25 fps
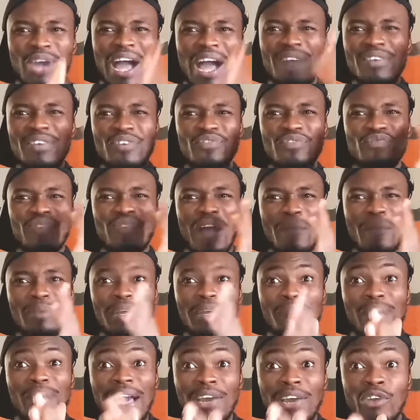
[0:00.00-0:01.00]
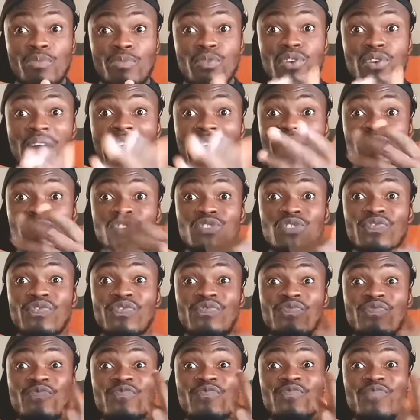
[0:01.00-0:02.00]
You have a family back and you have to
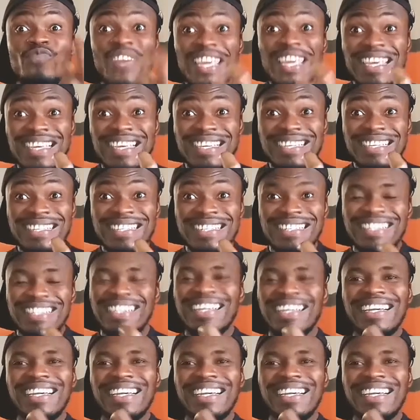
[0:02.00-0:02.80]
feed.